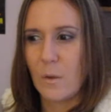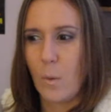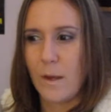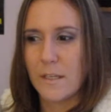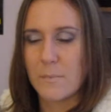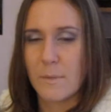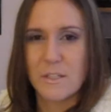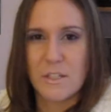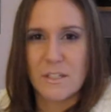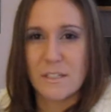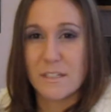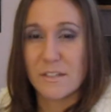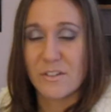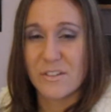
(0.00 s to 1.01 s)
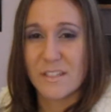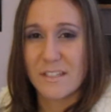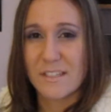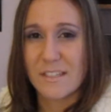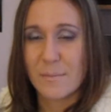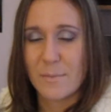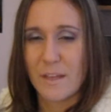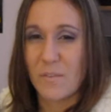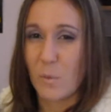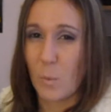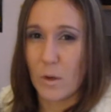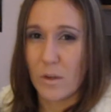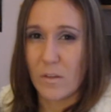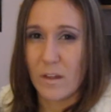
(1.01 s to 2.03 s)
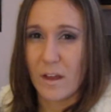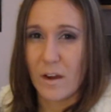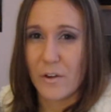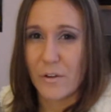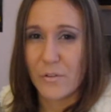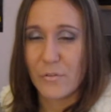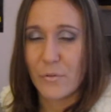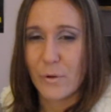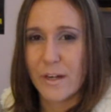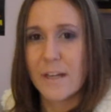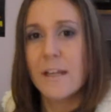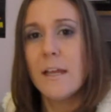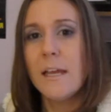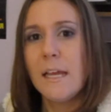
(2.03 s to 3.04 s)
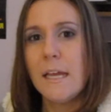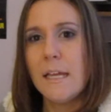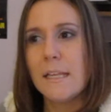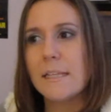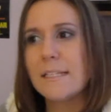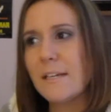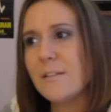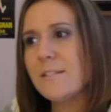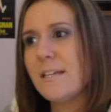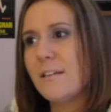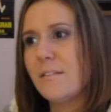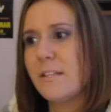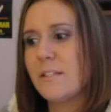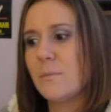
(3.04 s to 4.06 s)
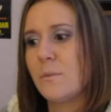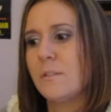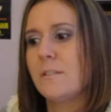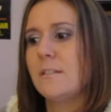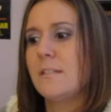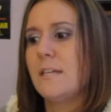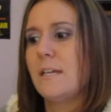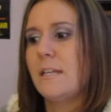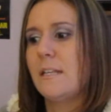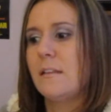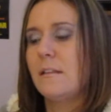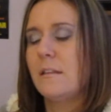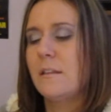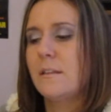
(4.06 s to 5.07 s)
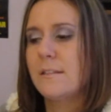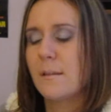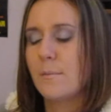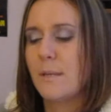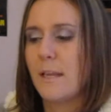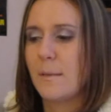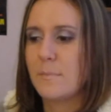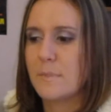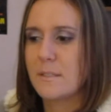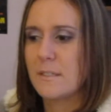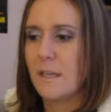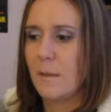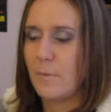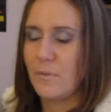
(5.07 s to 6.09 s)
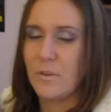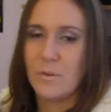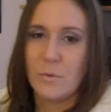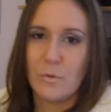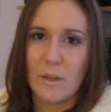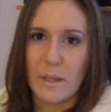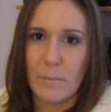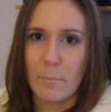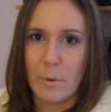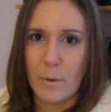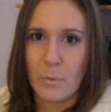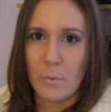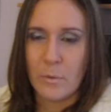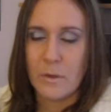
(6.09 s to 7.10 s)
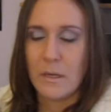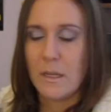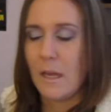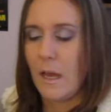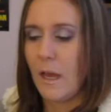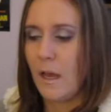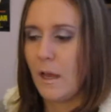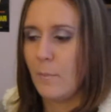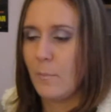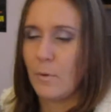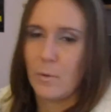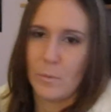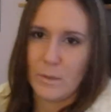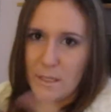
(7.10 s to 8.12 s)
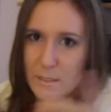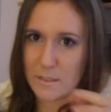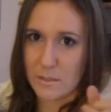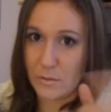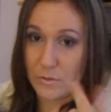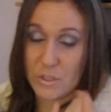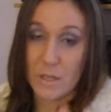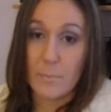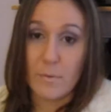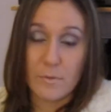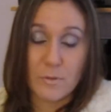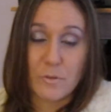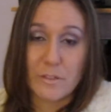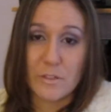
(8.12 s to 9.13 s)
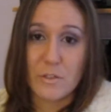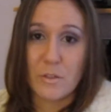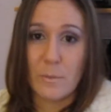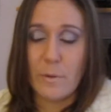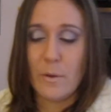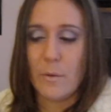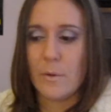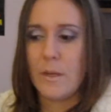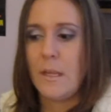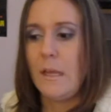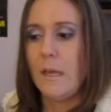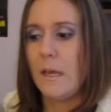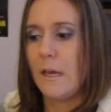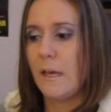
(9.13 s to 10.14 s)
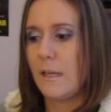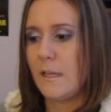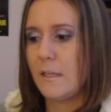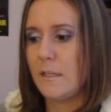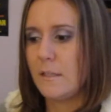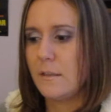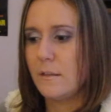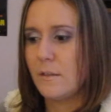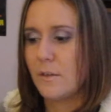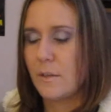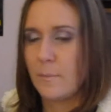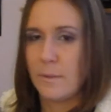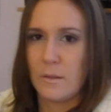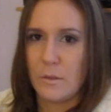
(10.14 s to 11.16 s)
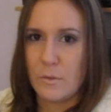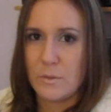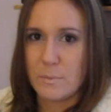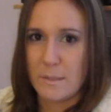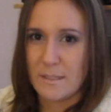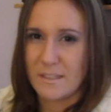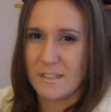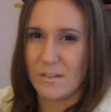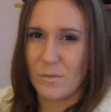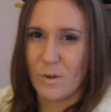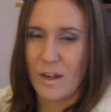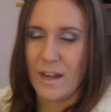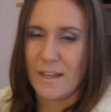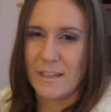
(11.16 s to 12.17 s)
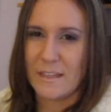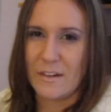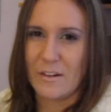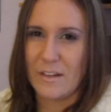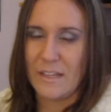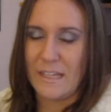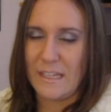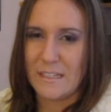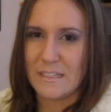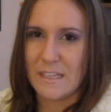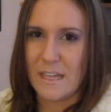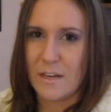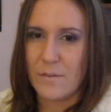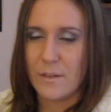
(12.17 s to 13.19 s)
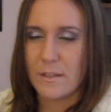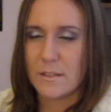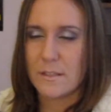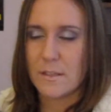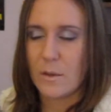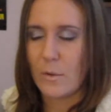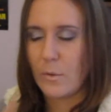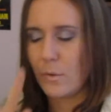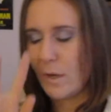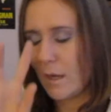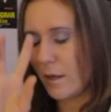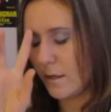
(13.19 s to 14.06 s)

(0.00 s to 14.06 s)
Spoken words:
quite as much into their system. They have to work a lot harder for it. The downside of these ones is that sometimes if you do like a bone, or one that's, you know, the shape of a traditional bone, there can be loose pieces of rawhide that are on the inside of it. So